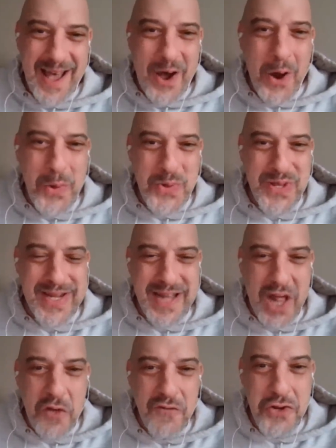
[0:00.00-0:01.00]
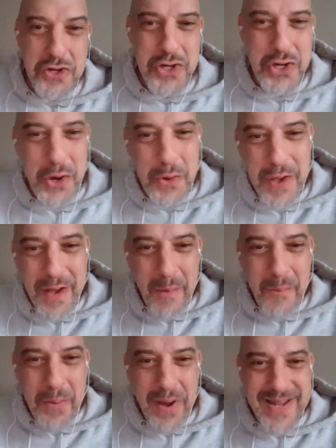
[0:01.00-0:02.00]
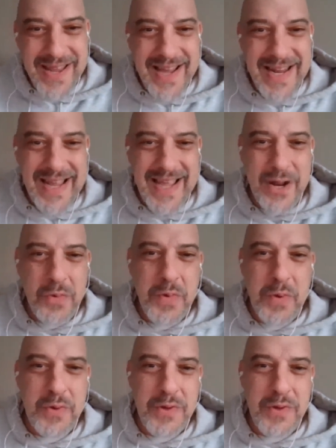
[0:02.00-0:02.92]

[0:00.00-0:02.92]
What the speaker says: hosting a television show. But, you know,